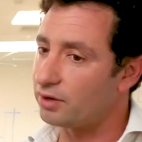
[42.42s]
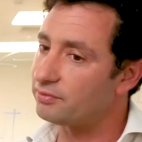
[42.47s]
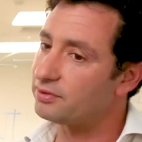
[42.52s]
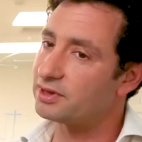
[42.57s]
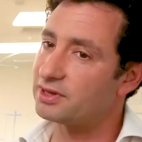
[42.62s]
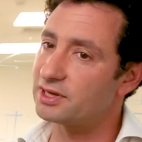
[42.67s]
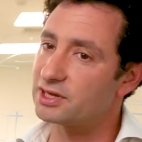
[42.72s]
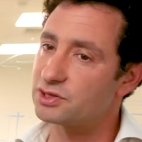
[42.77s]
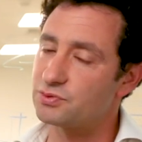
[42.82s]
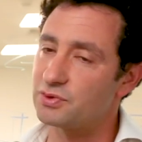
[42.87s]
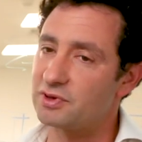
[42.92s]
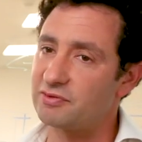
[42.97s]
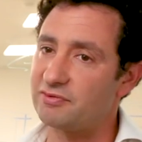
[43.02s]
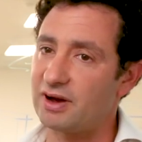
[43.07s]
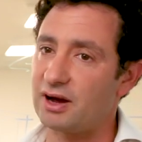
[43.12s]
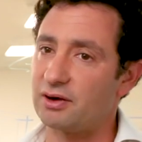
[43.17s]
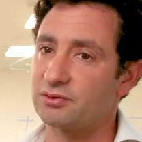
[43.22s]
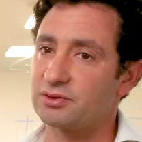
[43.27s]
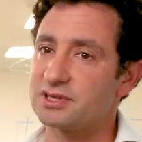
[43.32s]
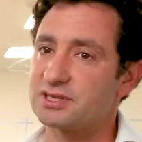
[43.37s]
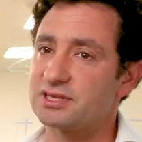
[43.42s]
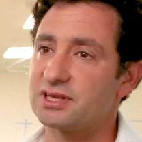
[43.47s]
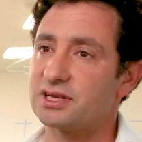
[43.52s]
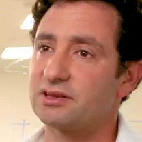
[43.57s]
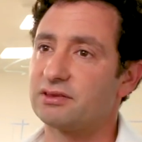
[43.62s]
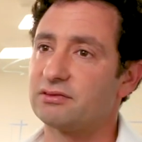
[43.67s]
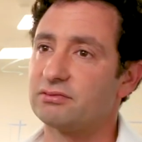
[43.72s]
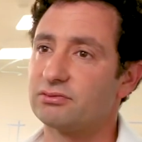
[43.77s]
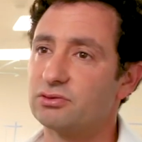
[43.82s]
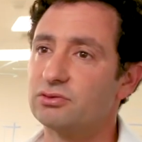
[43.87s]
One of the things we found is
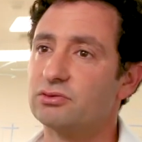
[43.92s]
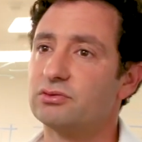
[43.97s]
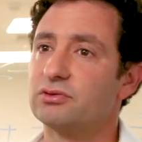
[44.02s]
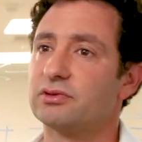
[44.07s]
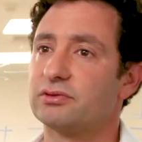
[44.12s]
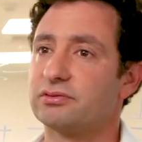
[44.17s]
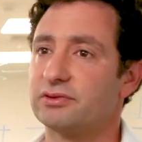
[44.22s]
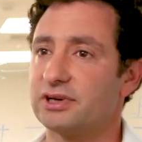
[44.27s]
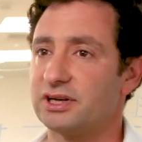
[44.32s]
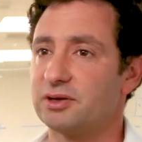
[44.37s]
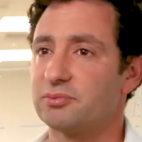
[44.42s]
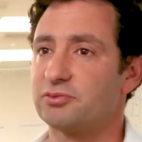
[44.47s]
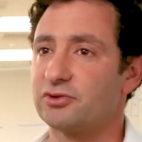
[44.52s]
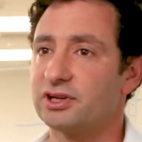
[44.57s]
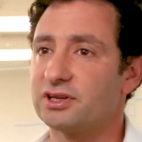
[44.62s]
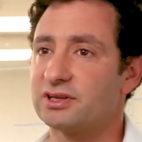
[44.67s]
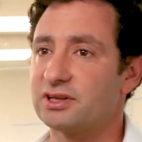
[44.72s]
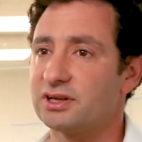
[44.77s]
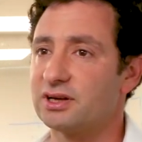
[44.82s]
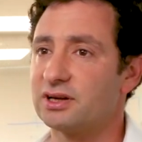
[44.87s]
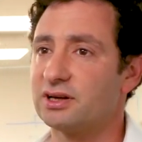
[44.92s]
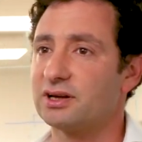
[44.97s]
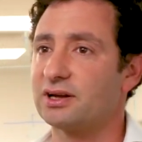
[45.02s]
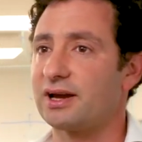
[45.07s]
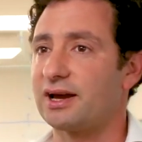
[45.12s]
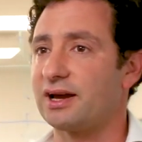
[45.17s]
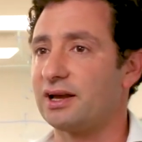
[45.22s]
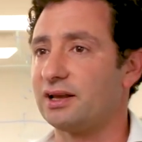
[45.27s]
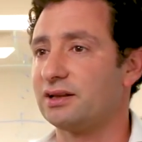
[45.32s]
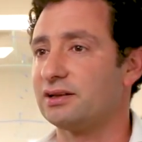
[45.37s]
that through three D printing
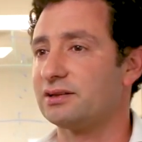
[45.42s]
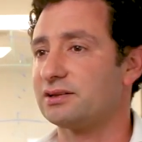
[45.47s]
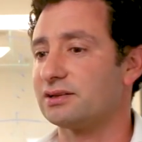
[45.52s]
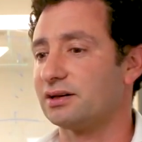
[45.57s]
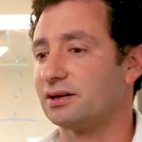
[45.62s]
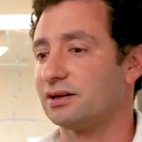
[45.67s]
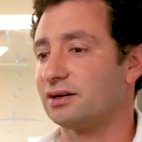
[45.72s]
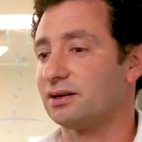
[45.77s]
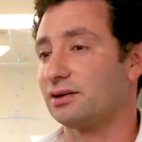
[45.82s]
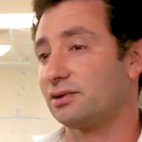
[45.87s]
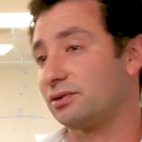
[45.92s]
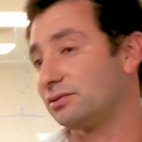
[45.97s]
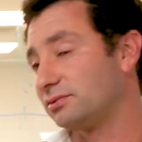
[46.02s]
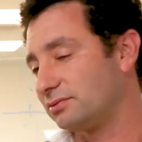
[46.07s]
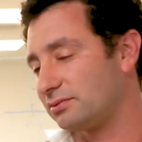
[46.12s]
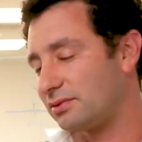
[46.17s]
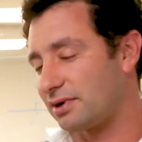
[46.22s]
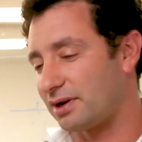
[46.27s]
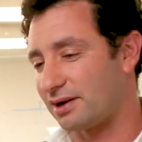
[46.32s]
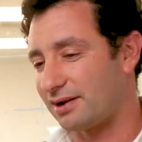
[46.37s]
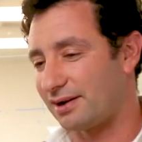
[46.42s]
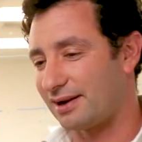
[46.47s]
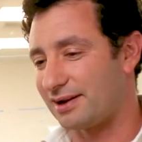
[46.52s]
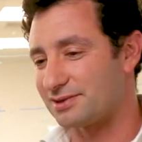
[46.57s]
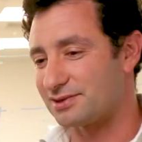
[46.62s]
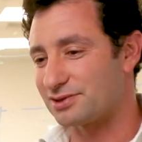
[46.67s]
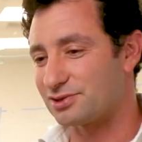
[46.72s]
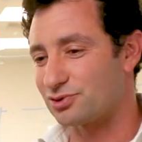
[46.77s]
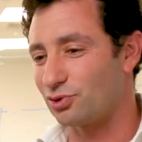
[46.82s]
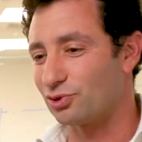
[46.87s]
and, uh,
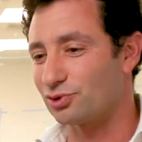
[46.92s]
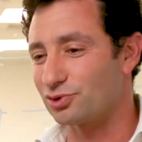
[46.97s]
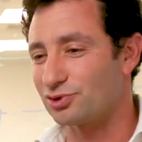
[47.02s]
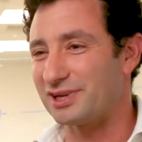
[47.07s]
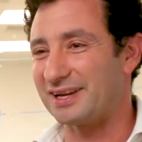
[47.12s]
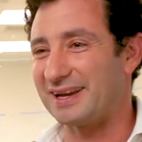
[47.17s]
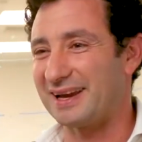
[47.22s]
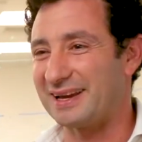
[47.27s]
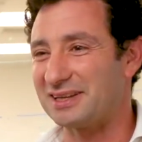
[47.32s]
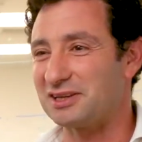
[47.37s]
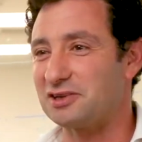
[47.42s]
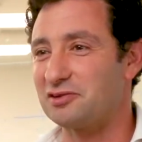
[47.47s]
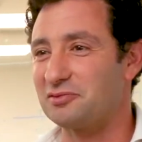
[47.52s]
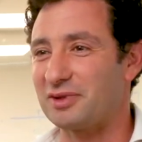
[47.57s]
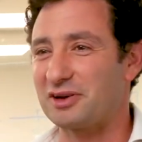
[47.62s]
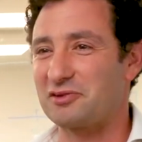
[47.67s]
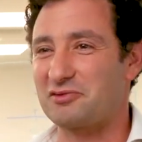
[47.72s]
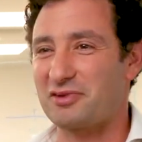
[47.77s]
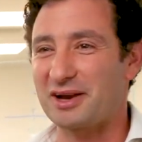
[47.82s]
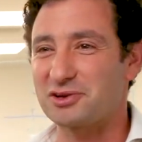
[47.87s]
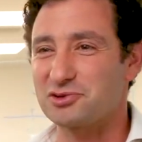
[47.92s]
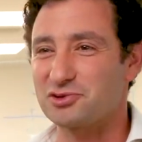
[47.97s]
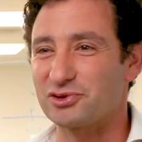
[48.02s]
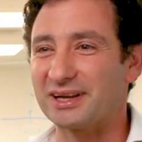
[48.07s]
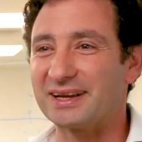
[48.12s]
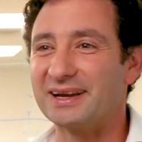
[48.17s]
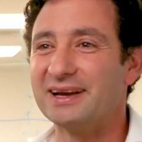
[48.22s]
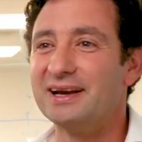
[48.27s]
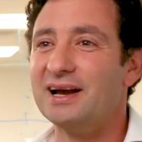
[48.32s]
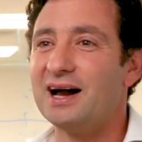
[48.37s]
as it's called today, additive
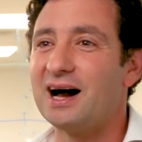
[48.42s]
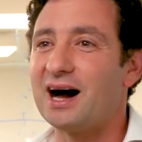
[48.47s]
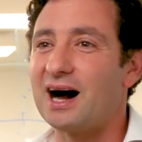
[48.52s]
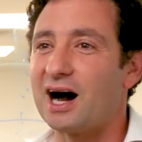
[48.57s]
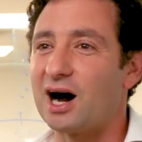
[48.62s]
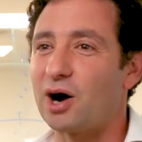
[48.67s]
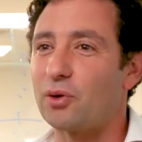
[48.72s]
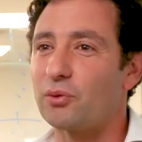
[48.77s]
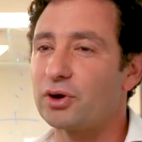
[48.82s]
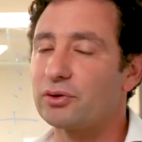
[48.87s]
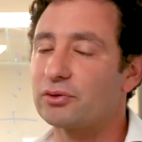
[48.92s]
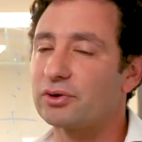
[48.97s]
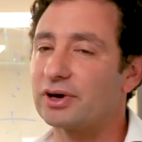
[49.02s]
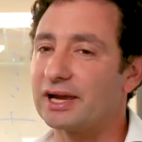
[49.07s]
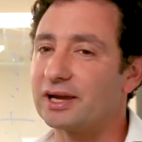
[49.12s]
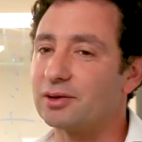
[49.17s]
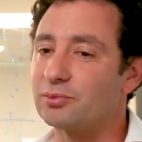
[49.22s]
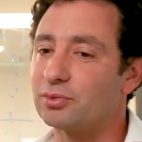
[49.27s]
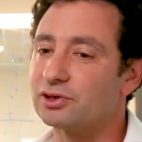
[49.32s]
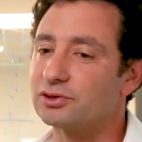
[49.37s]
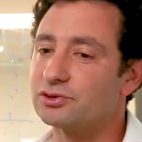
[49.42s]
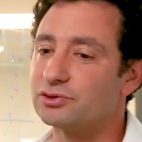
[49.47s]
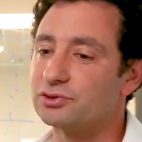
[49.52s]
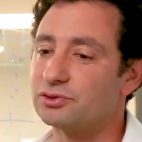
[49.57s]
manufacturing, uh, we were able